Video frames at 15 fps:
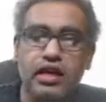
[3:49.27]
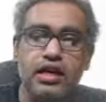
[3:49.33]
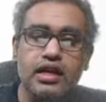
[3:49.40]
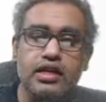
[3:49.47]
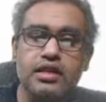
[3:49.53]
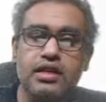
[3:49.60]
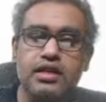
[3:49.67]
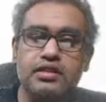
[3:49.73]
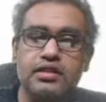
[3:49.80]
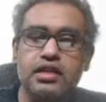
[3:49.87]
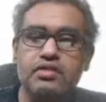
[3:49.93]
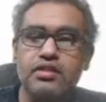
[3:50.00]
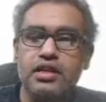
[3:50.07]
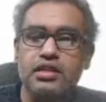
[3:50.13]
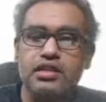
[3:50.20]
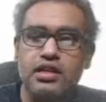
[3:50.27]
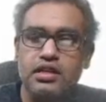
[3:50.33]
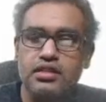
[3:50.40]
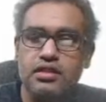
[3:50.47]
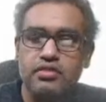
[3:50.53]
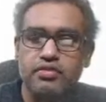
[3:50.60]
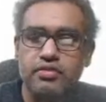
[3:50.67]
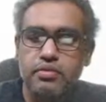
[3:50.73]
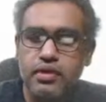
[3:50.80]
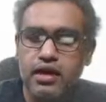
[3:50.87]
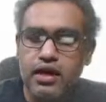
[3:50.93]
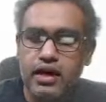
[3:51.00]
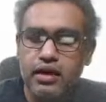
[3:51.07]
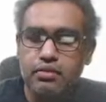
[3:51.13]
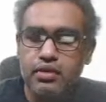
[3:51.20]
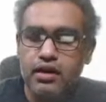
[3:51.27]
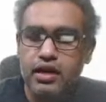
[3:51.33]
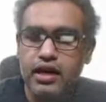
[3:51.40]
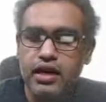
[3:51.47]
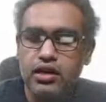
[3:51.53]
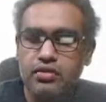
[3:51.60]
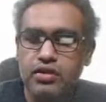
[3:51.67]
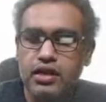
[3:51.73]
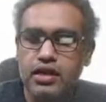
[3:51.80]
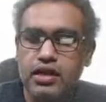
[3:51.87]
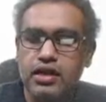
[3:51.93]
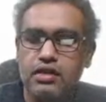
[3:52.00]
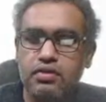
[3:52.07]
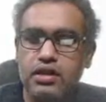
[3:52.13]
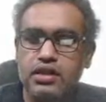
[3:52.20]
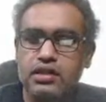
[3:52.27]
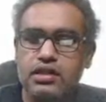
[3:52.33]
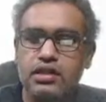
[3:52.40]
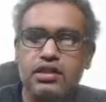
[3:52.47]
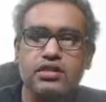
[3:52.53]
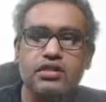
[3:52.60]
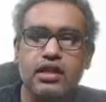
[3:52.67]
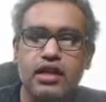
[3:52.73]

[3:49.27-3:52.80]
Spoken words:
These divisions, I may write over here divisions,